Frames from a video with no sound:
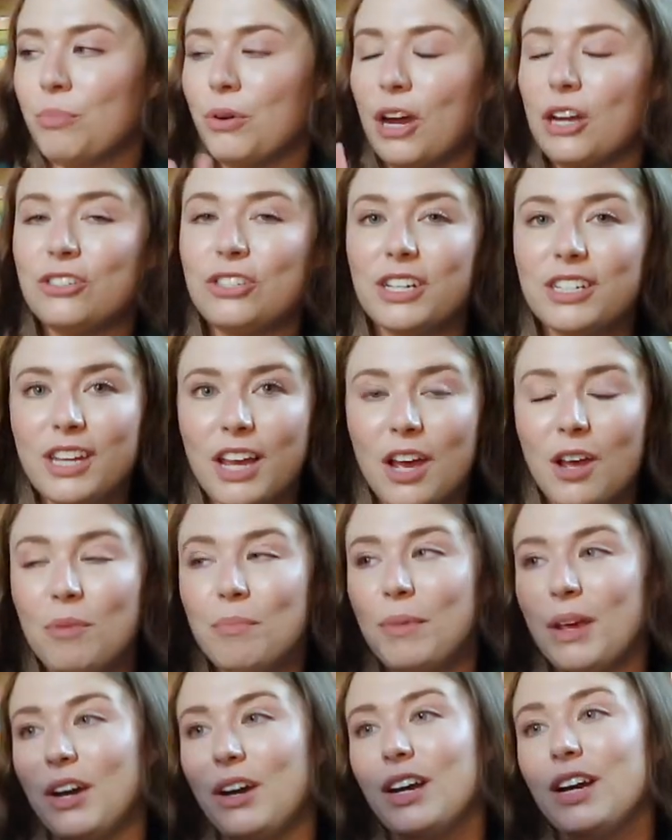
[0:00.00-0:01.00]
Project Hail
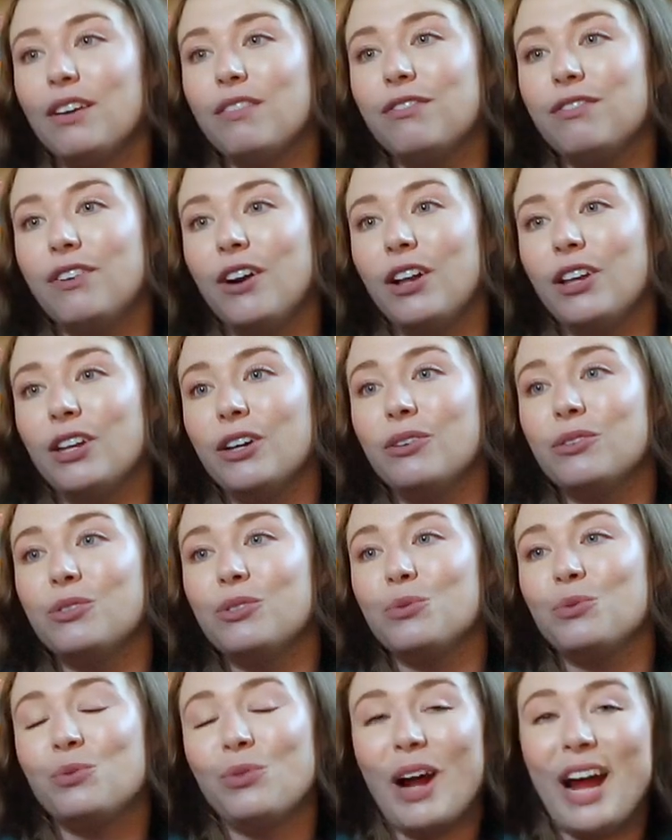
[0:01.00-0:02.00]
Mary
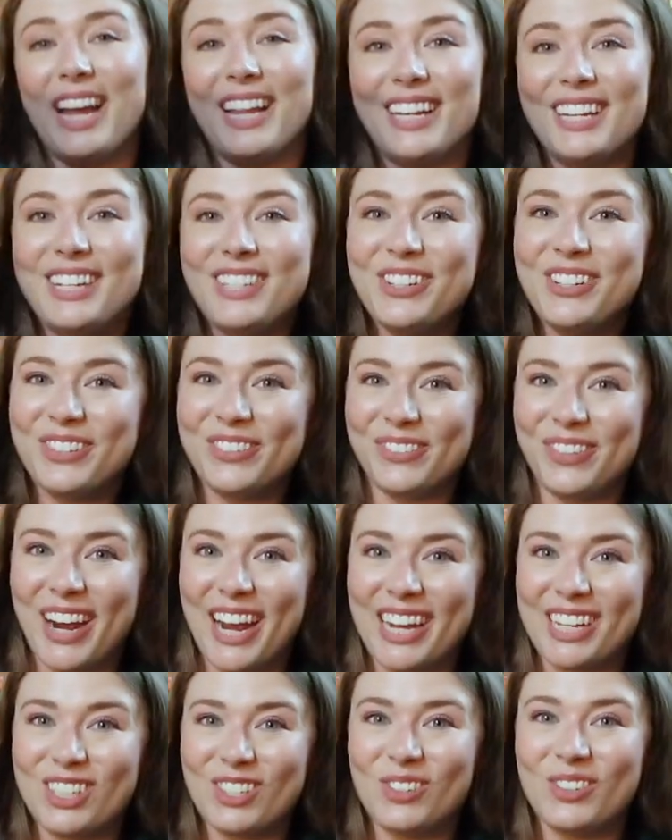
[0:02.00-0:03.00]
follows Ryland
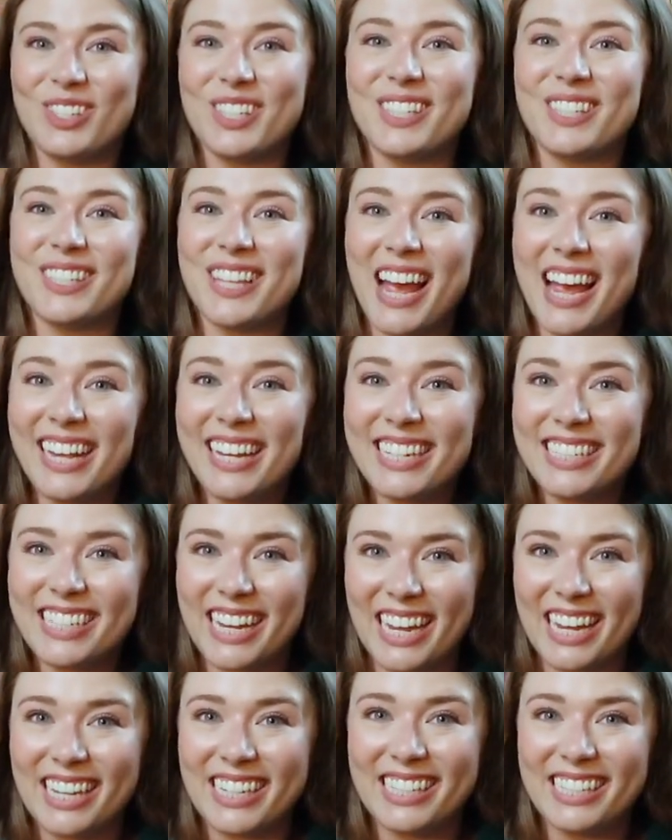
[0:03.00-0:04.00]
Grace, who's a
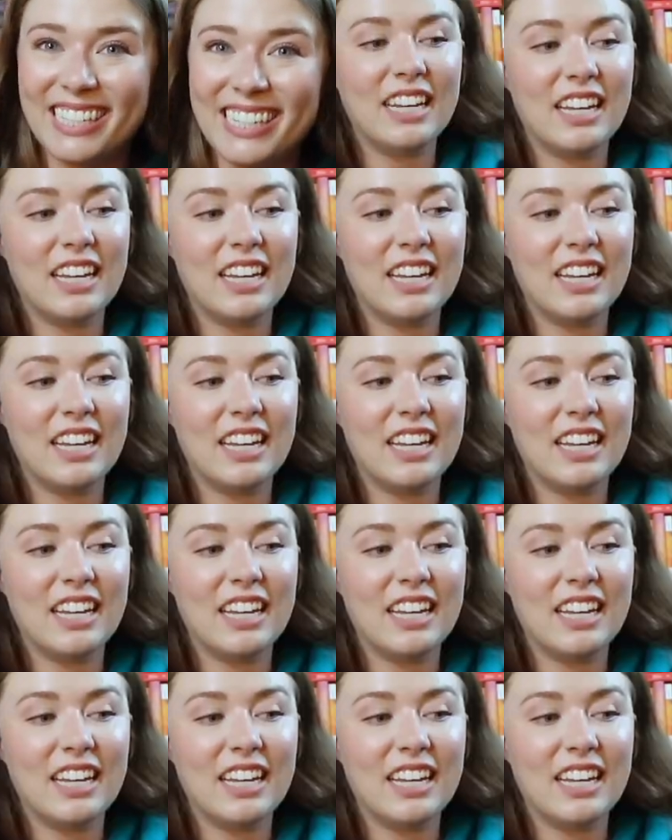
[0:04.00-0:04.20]
scientist.